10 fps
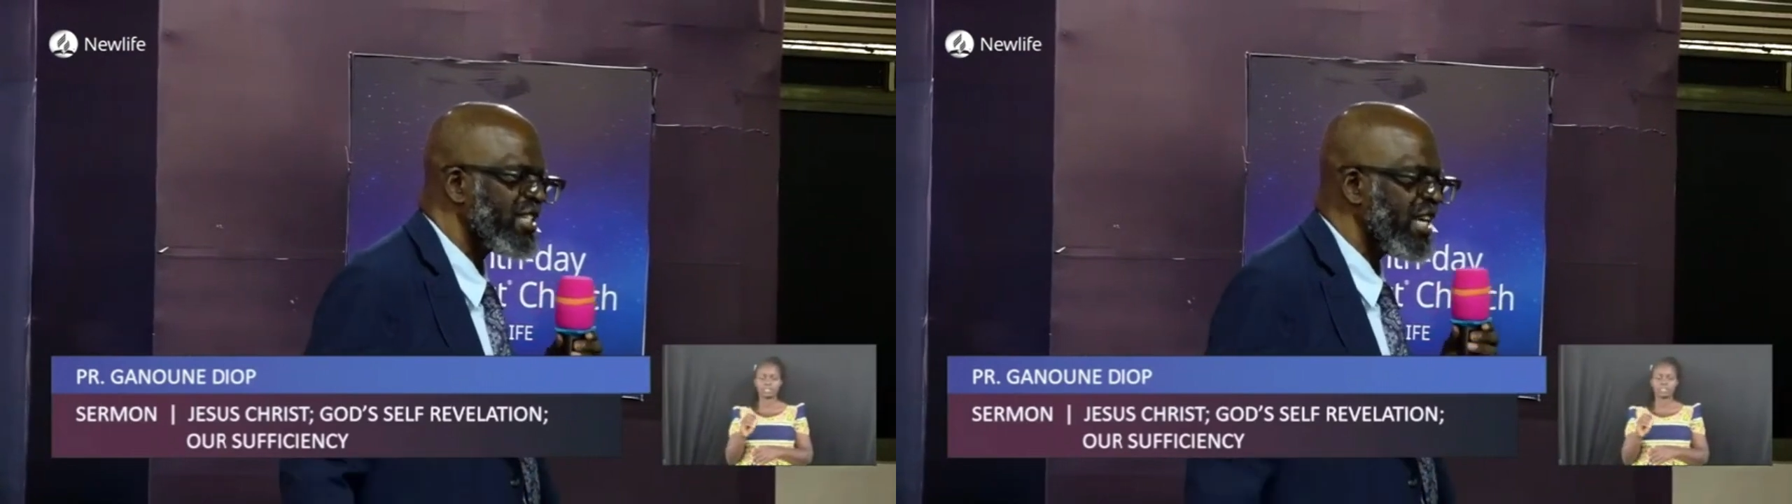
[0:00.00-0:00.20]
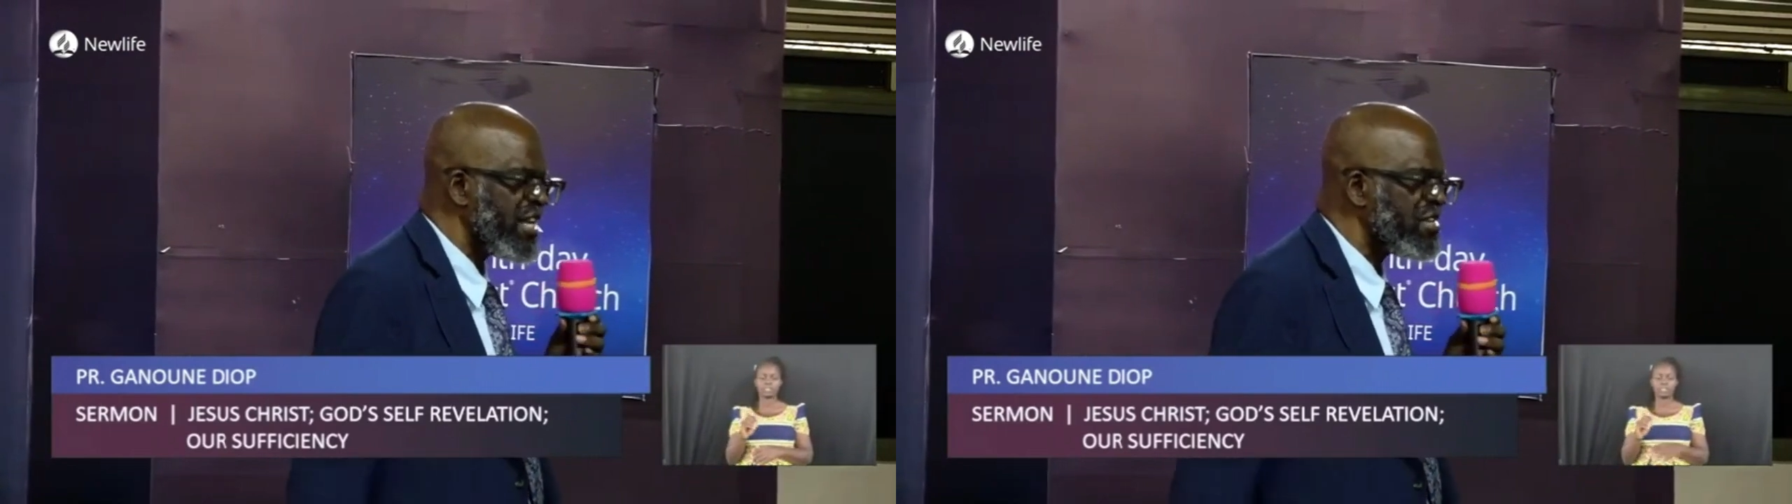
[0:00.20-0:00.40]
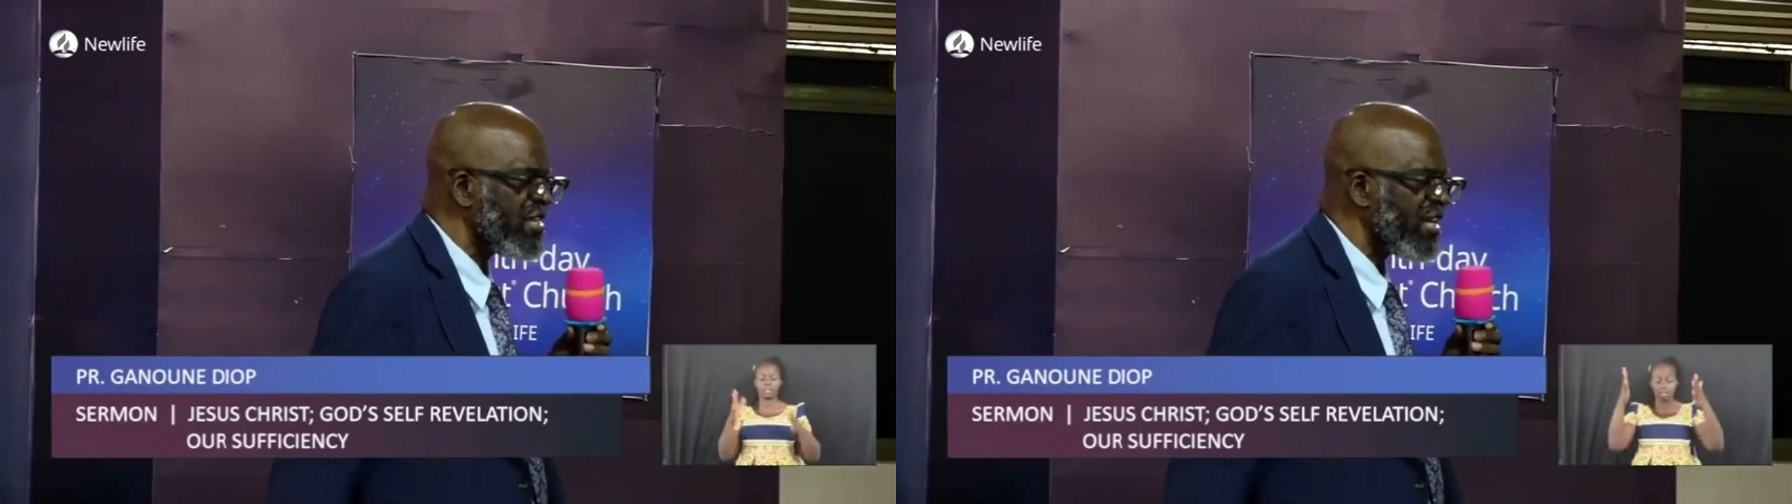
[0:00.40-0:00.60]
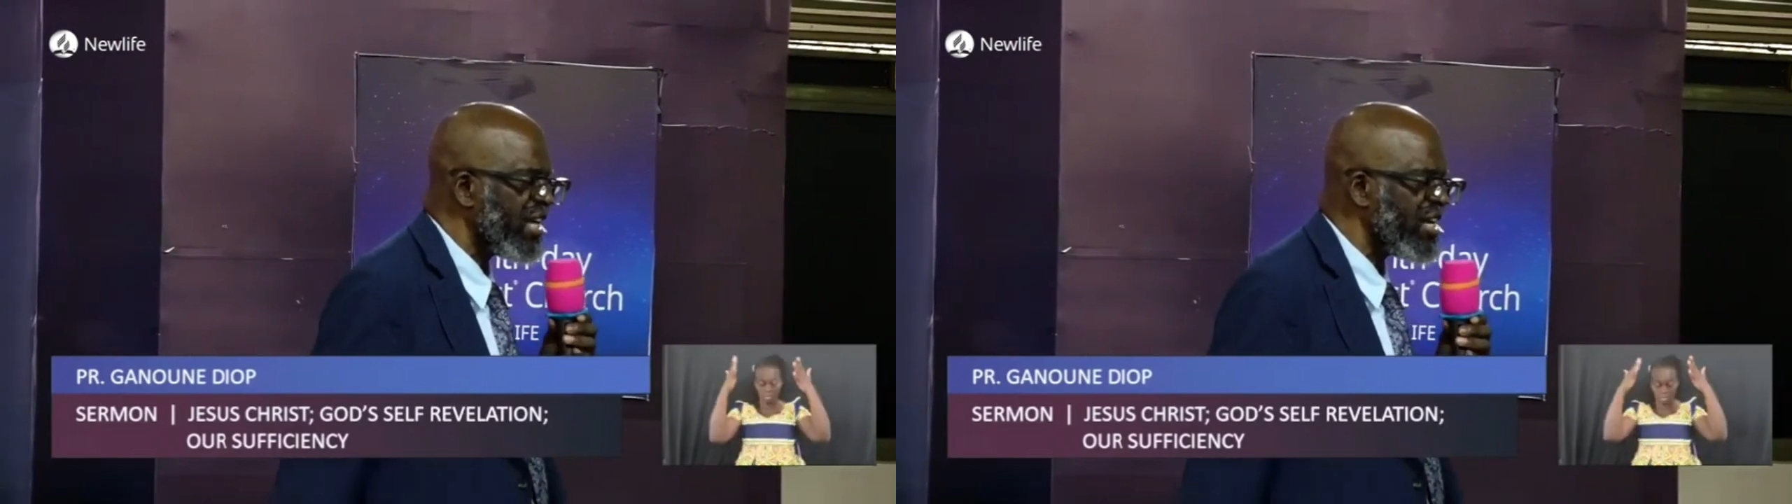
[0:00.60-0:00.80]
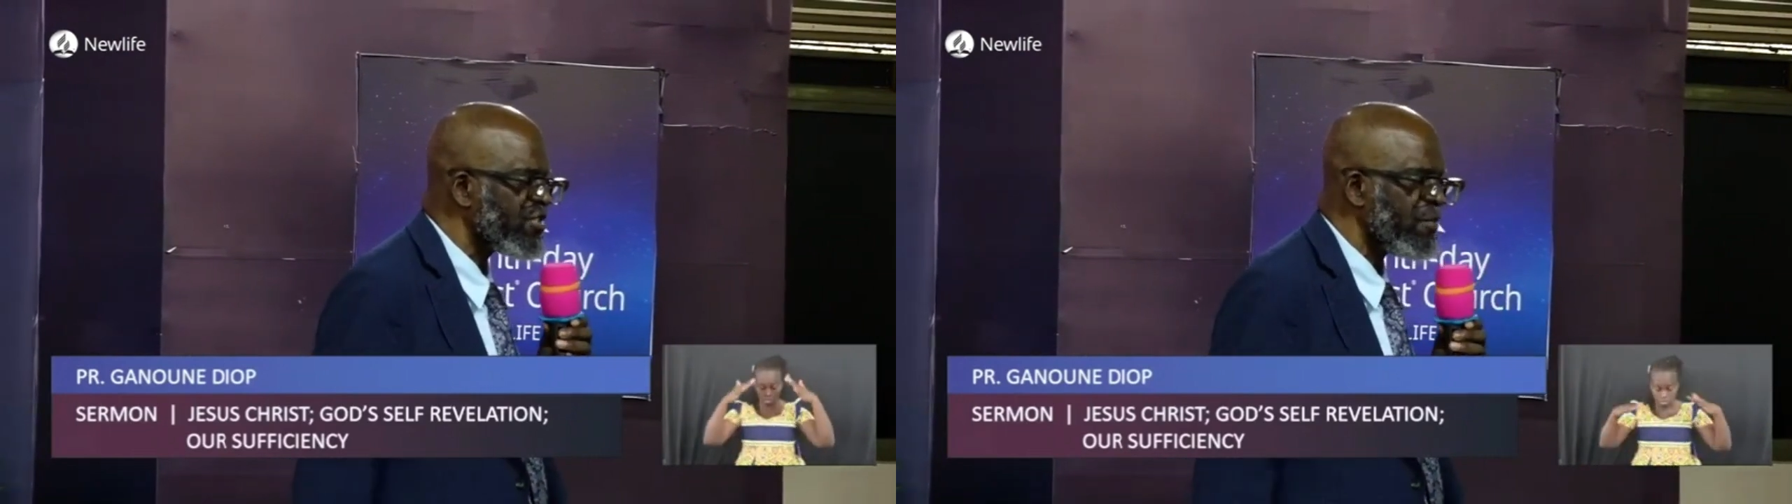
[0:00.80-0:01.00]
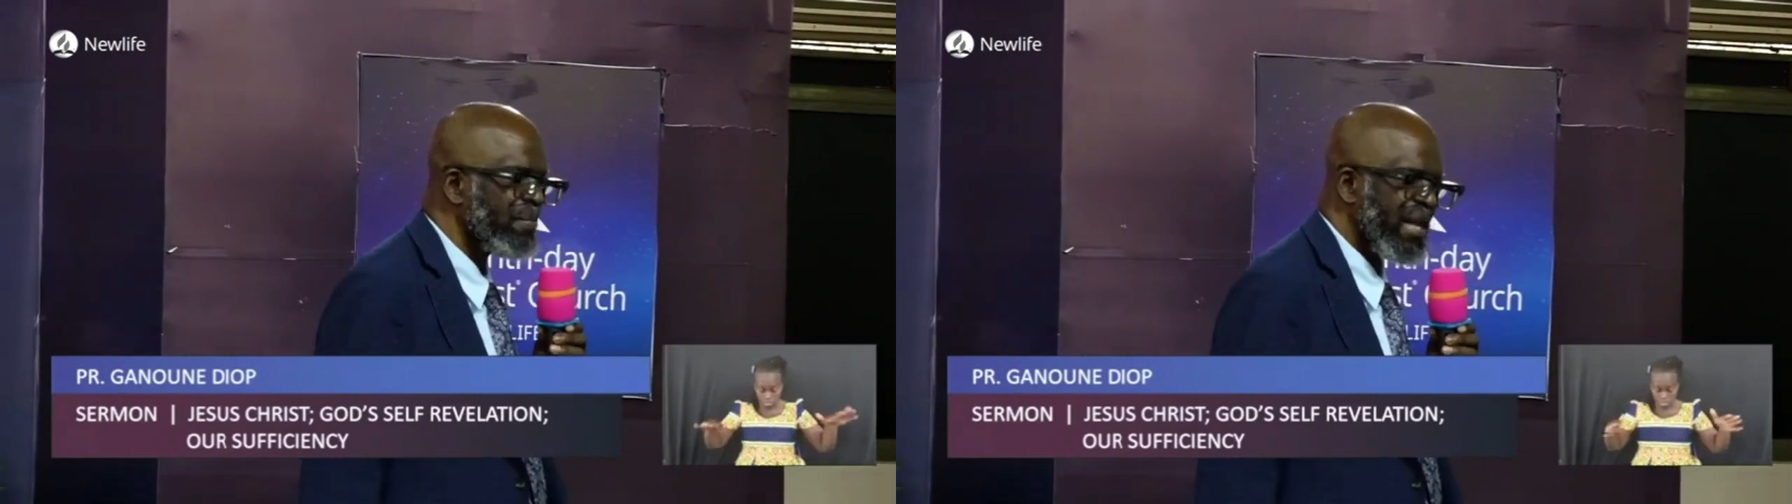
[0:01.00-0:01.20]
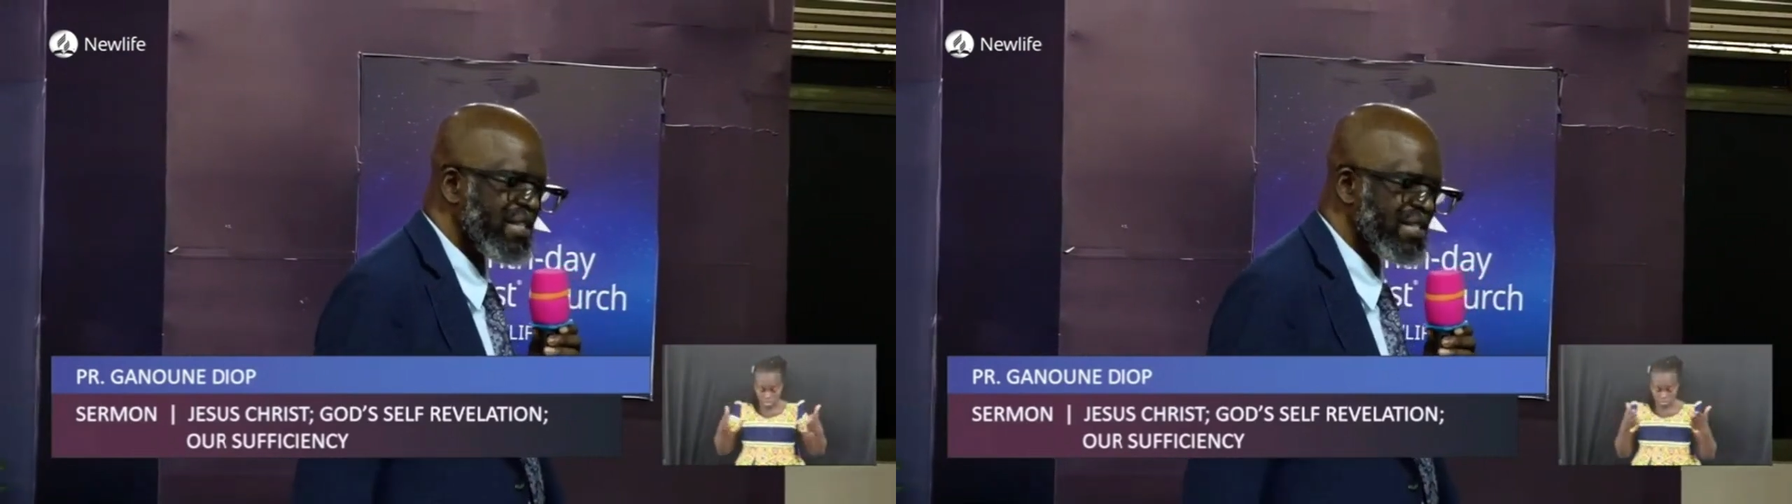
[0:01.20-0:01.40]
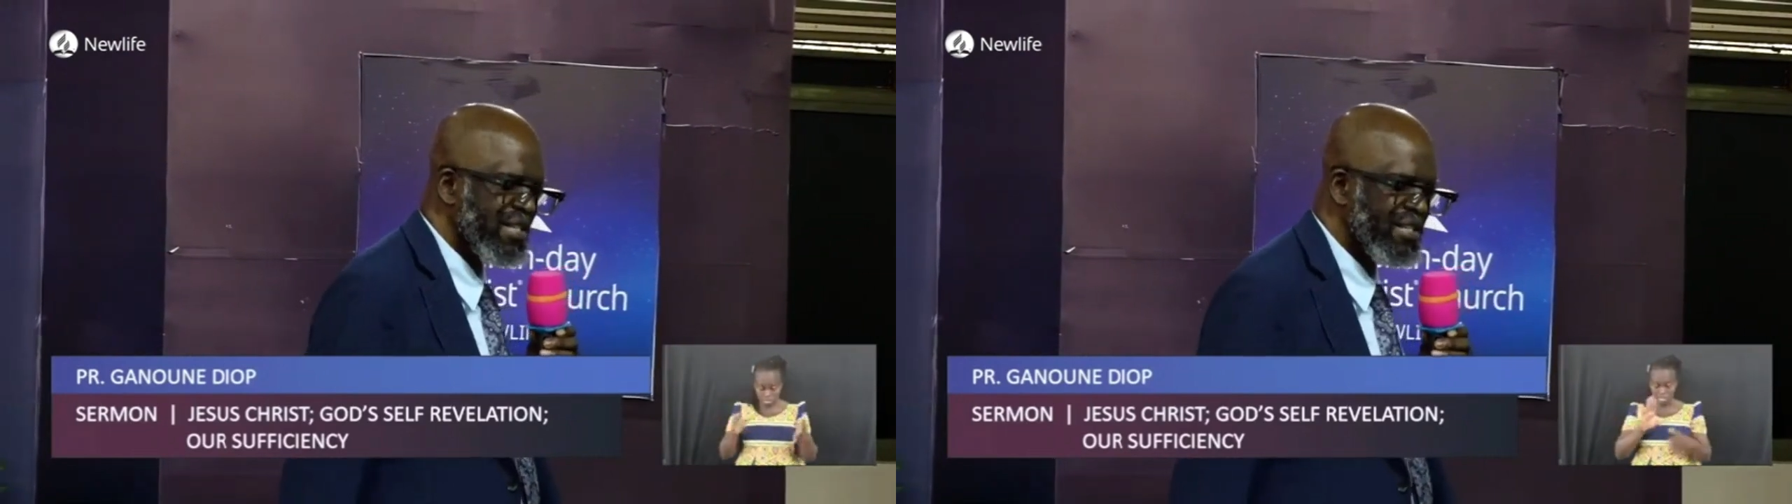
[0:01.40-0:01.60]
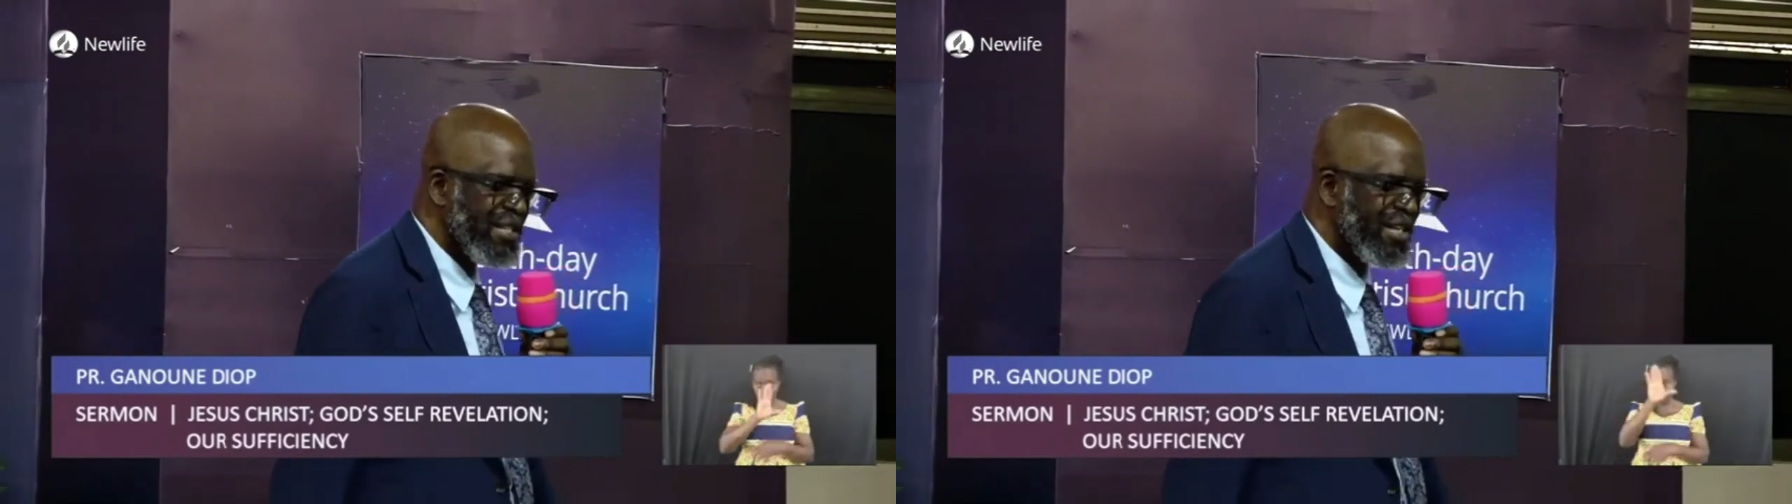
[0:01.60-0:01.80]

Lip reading: in some places.